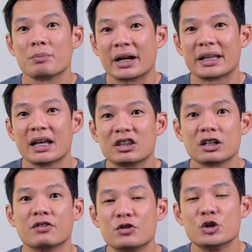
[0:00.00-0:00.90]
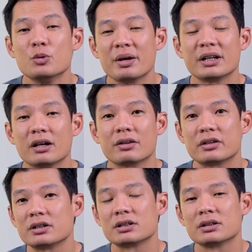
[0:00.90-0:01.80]
But I can't think of too many
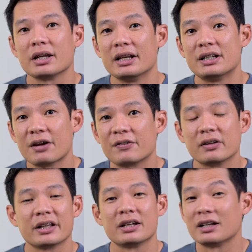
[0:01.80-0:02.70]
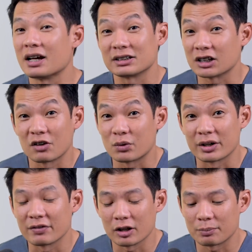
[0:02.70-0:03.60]
others, and definitely not software
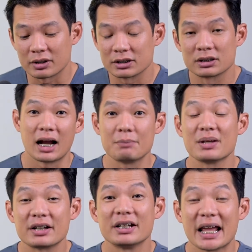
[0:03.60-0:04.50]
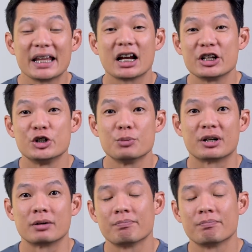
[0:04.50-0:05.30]
developers. I'm not an AI doomer.